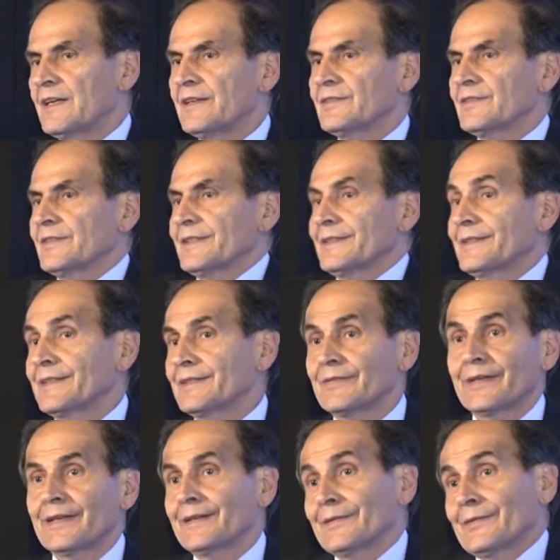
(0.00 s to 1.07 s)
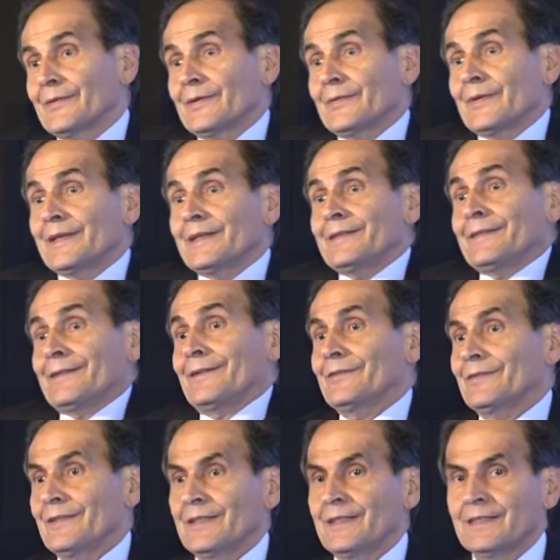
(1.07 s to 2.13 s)
elderly. Right? What is
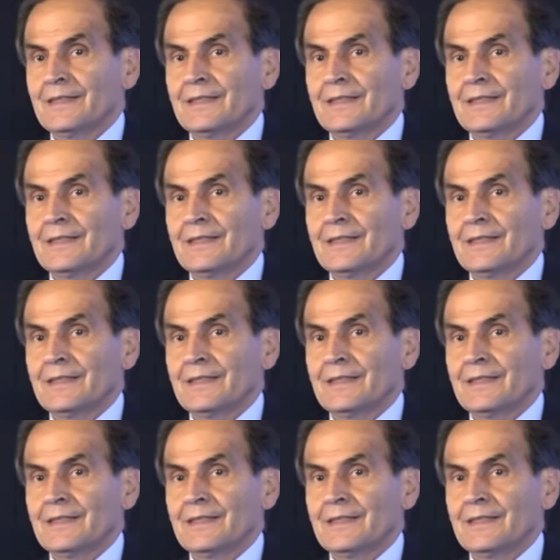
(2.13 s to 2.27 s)
elderly?